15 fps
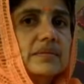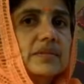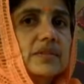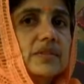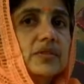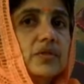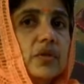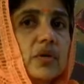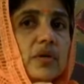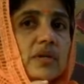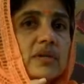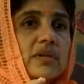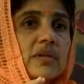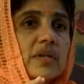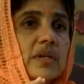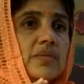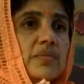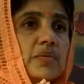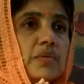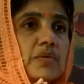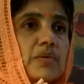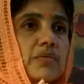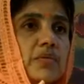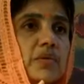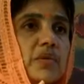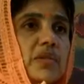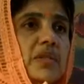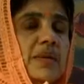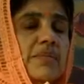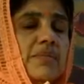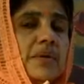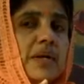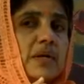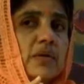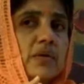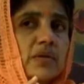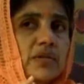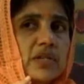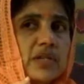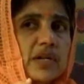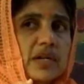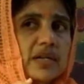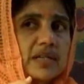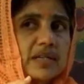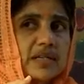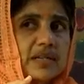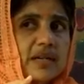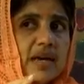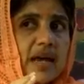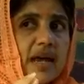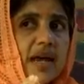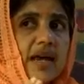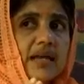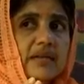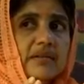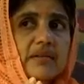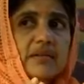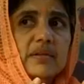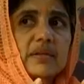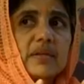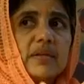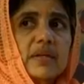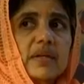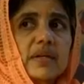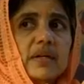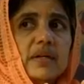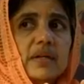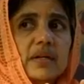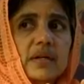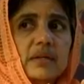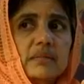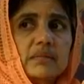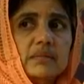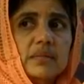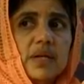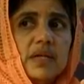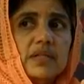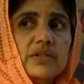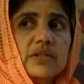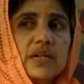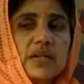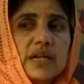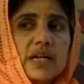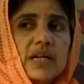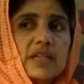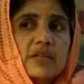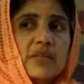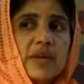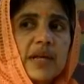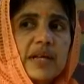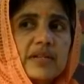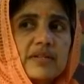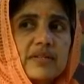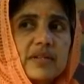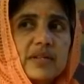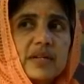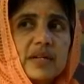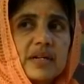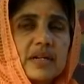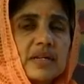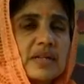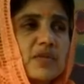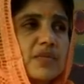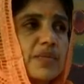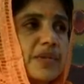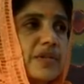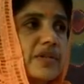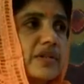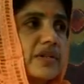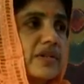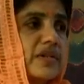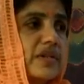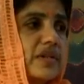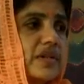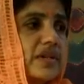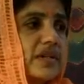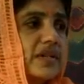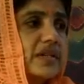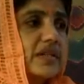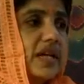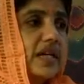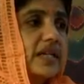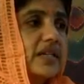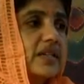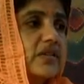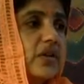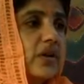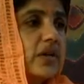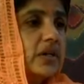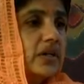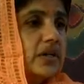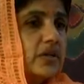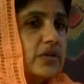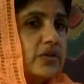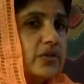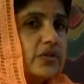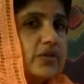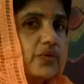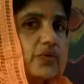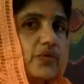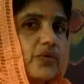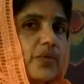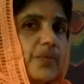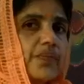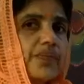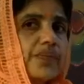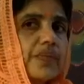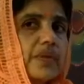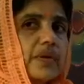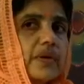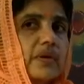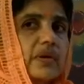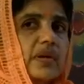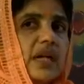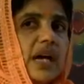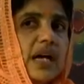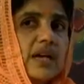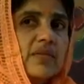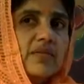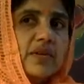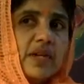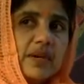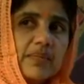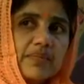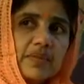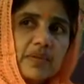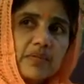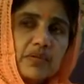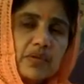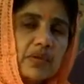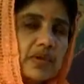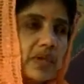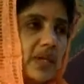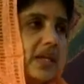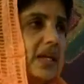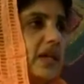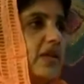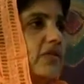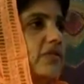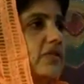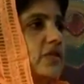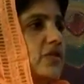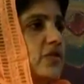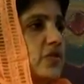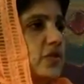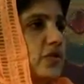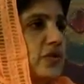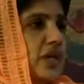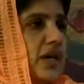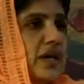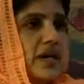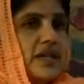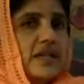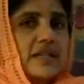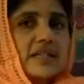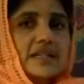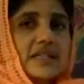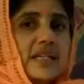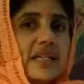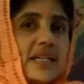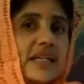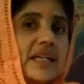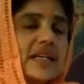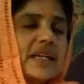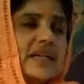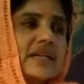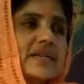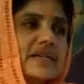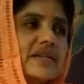Shrotra Buddhi as uh, um, Adi Shankara explains in another Upanishad, that in order to liven up the buddhi of the shrota, the hearer,